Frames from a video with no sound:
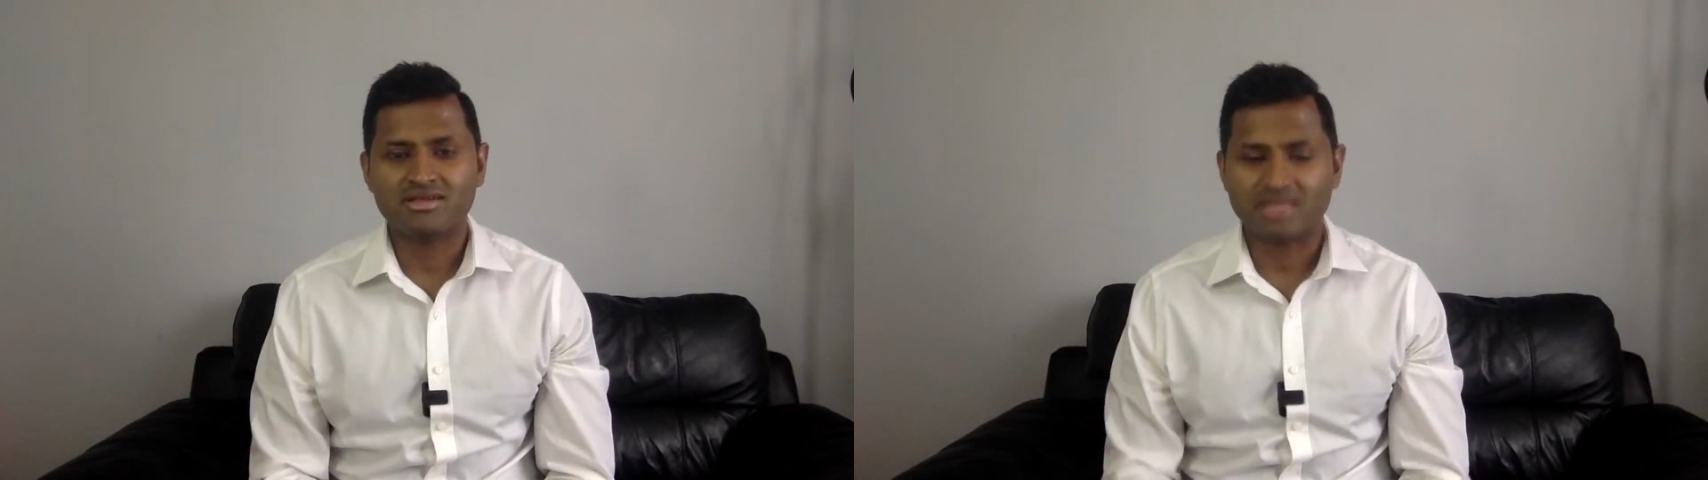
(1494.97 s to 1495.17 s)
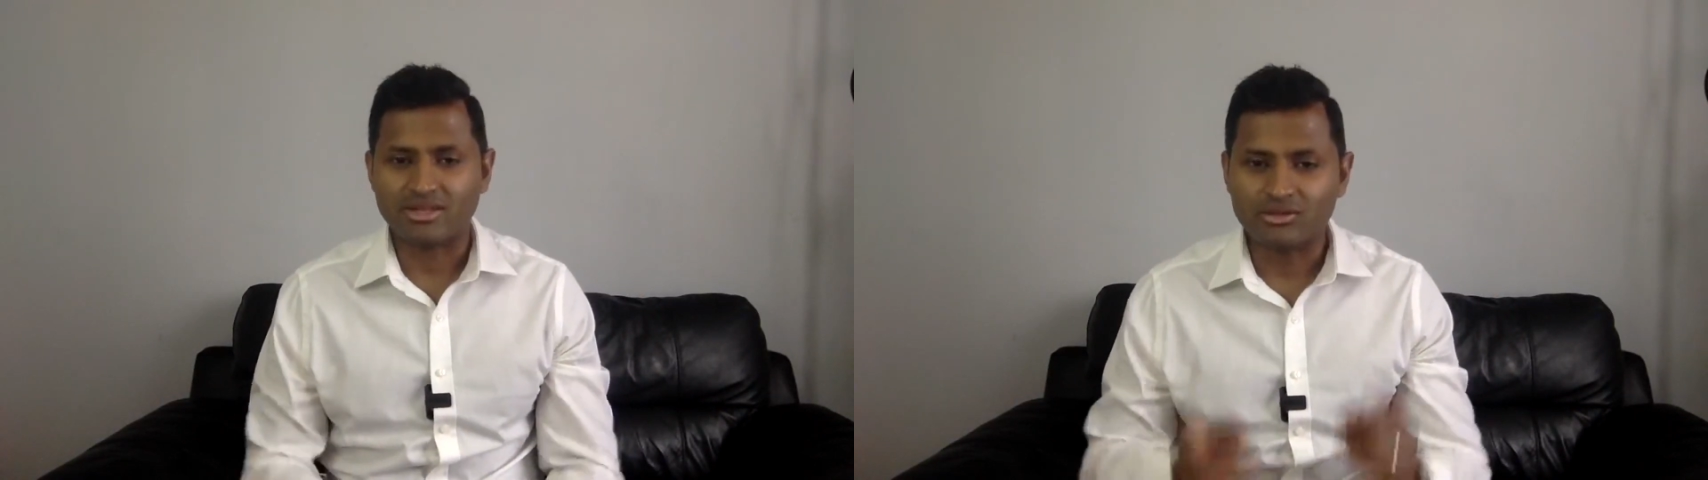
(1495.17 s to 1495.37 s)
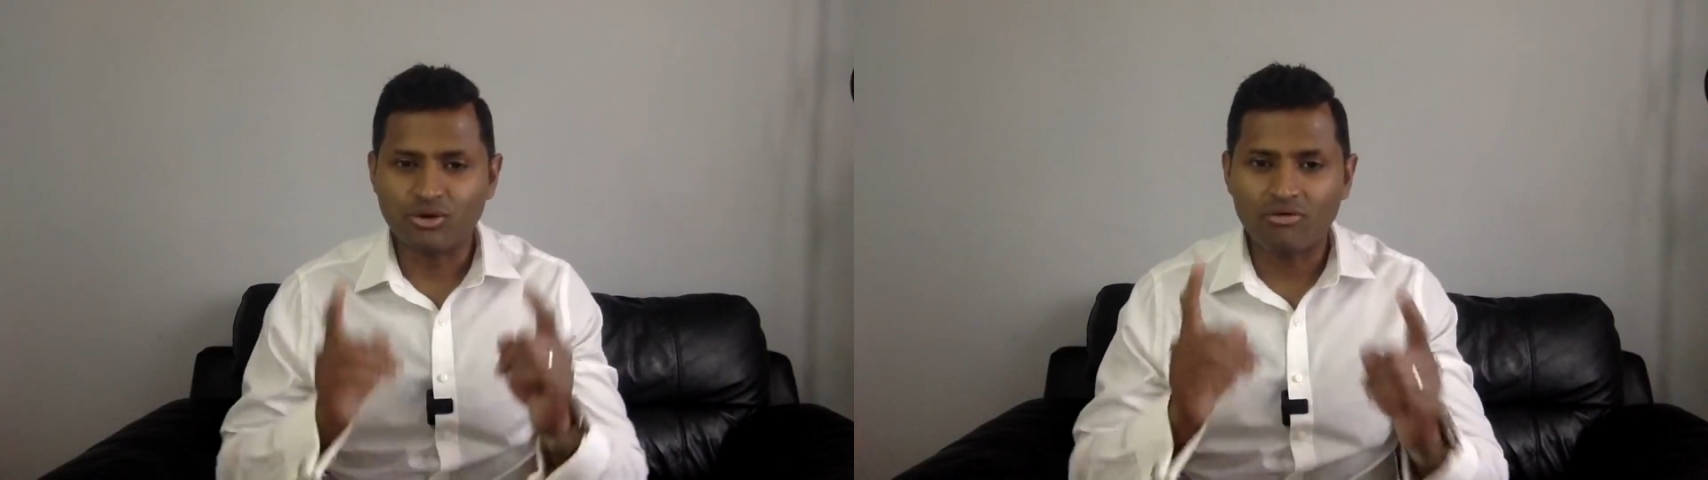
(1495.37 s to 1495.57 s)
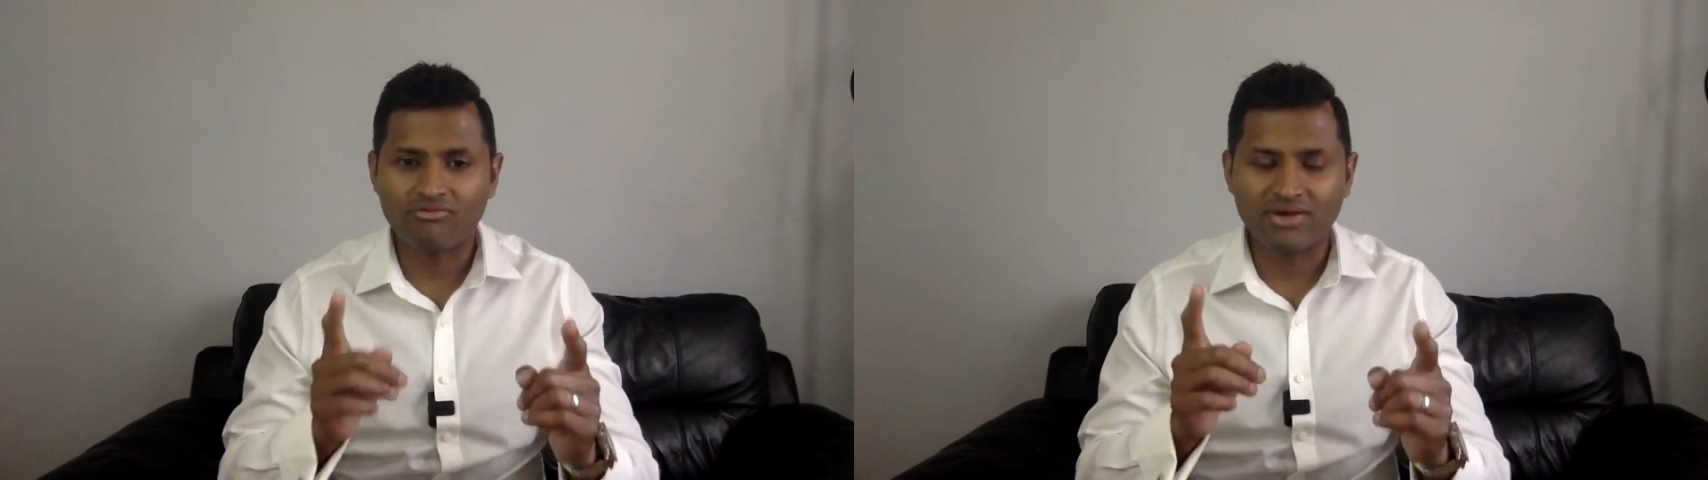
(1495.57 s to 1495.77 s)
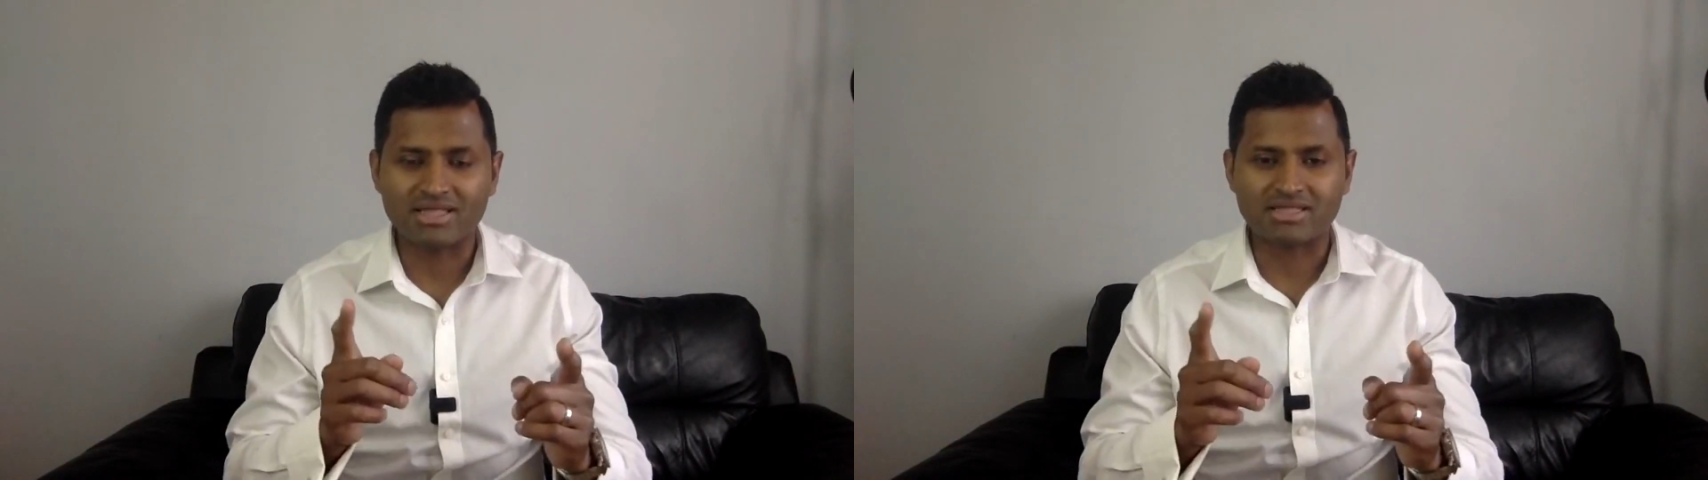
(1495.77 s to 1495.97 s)
that your
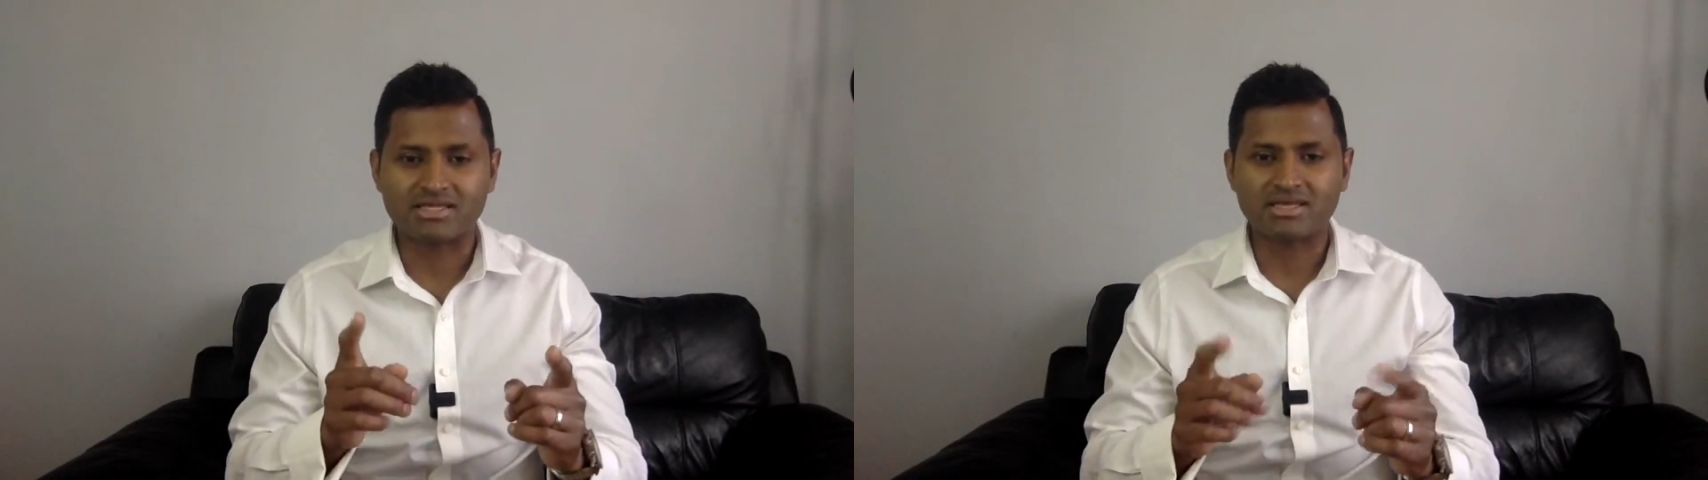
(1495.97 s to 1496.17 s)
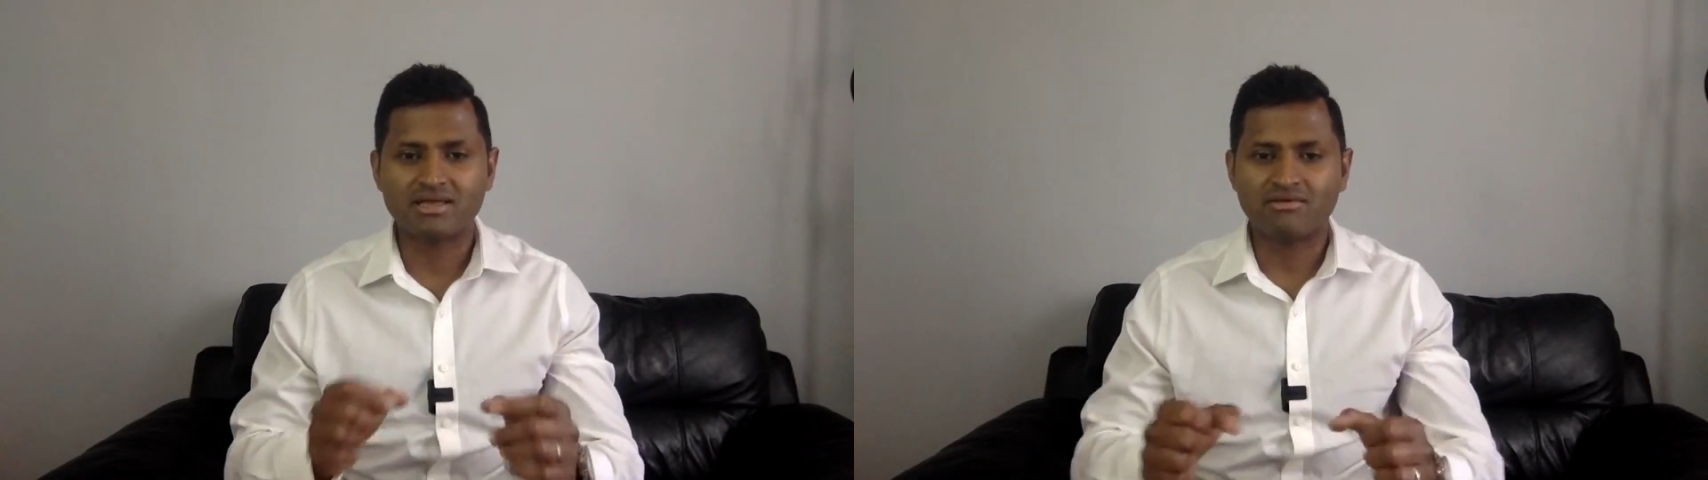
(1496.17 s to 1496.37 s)
faith